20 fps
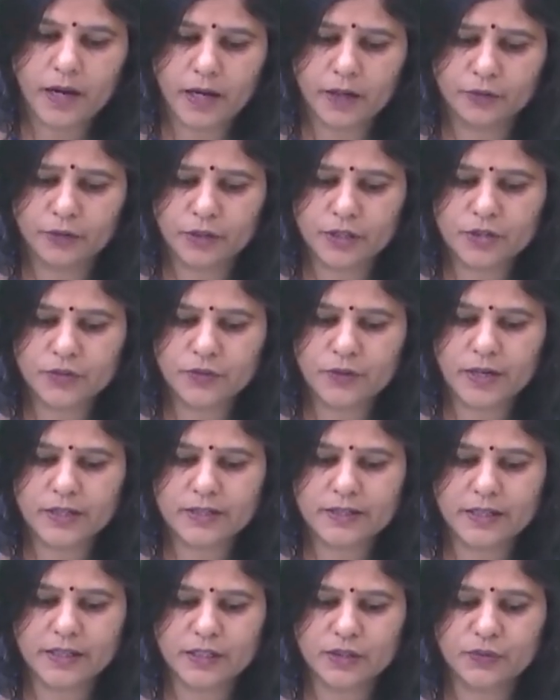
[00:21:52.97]
And once we are
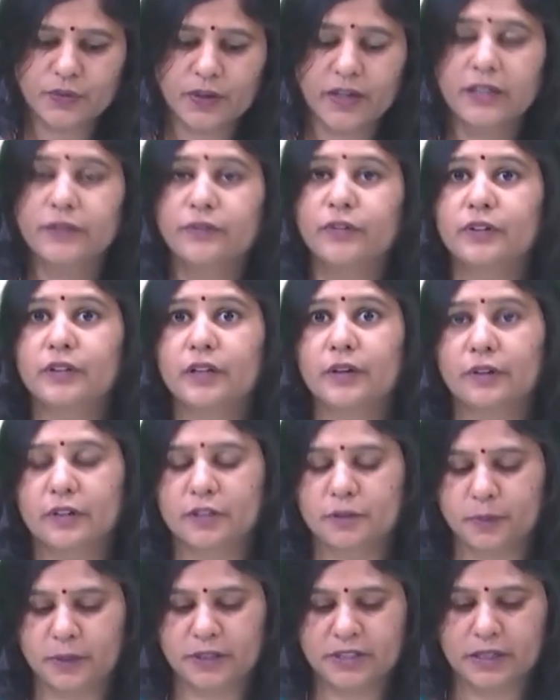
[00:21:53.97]
satisfied with our
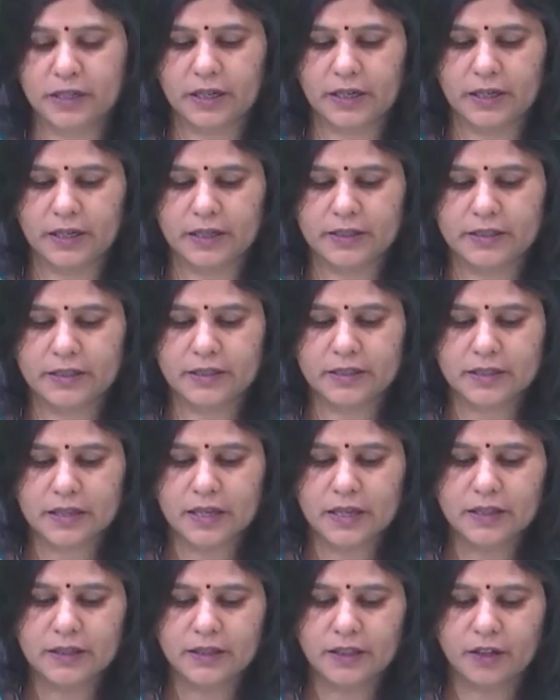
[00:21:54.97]
spatial analysis,
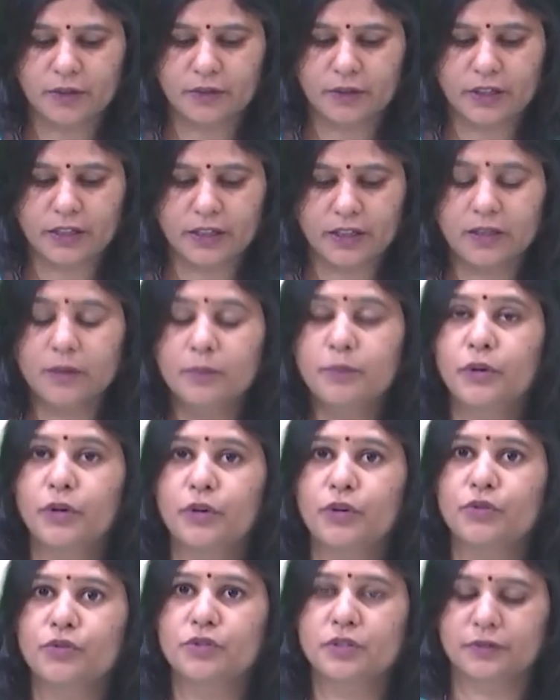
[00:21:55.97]
then we can
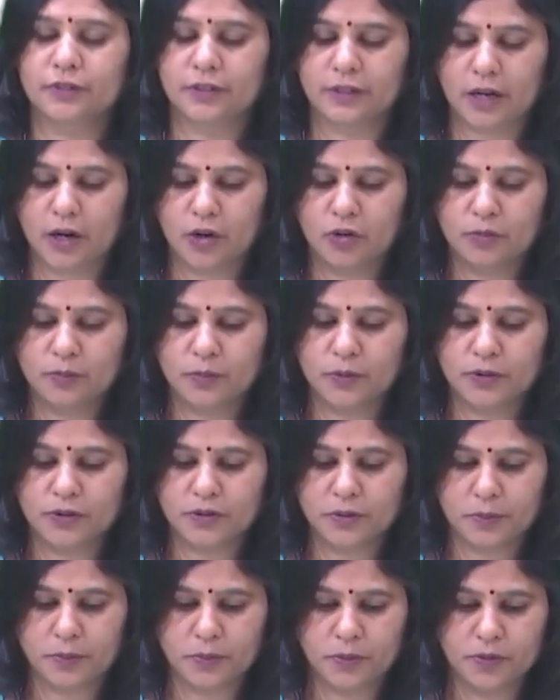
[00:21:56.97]
produce our
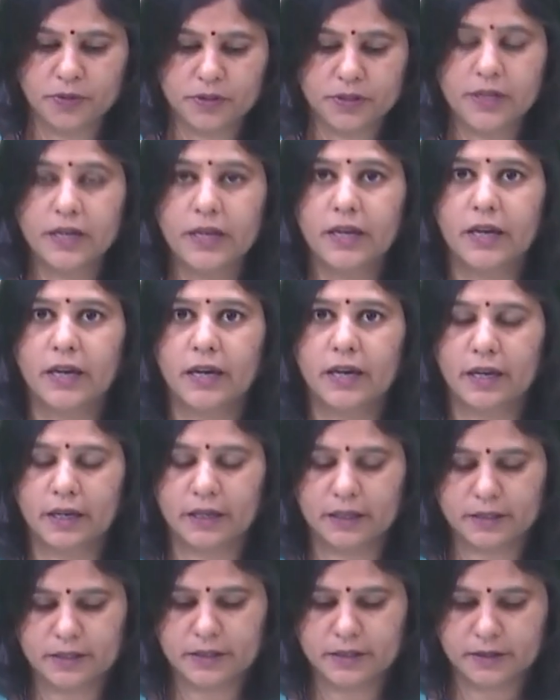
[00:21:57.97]
output report,
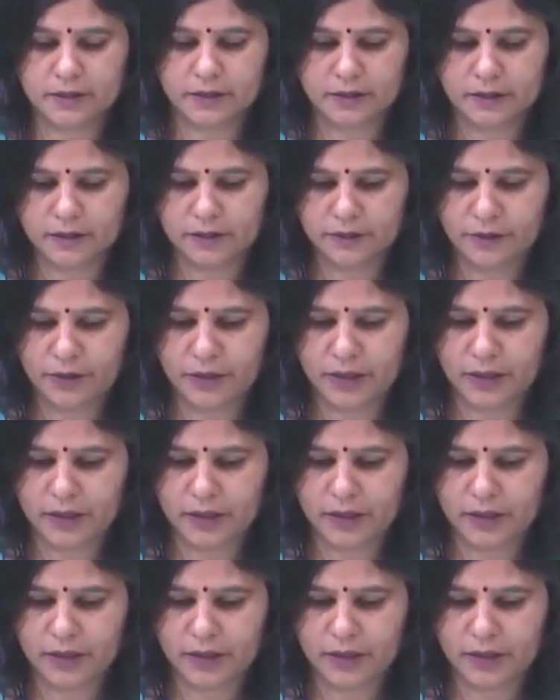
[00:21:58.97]
and we